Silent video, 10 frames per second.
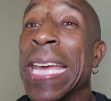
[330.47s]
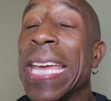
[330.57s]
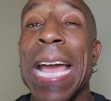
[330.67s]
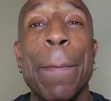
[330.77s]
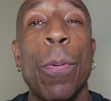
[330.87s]

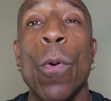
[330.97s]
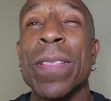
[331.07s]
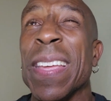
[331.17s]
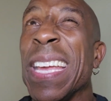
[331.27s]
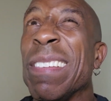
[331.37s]
He got
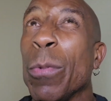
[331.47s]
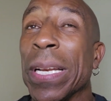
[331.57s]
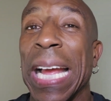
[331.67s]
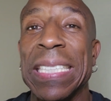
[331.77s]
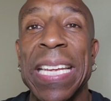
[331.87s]
points. He
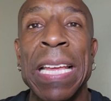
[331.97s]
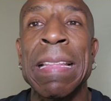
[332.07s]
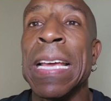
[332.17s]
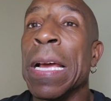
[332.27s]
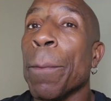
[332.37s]
got 10th.